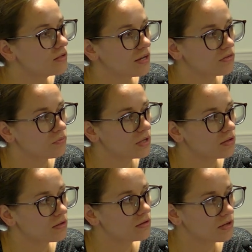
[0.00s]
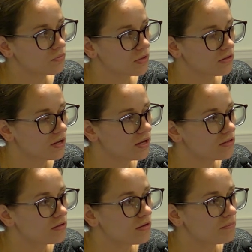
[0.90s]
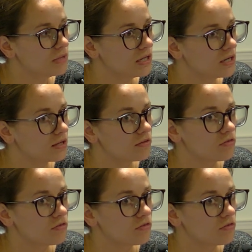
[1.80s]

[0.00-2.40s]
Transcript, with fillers: next week, next Wednesday's meeting.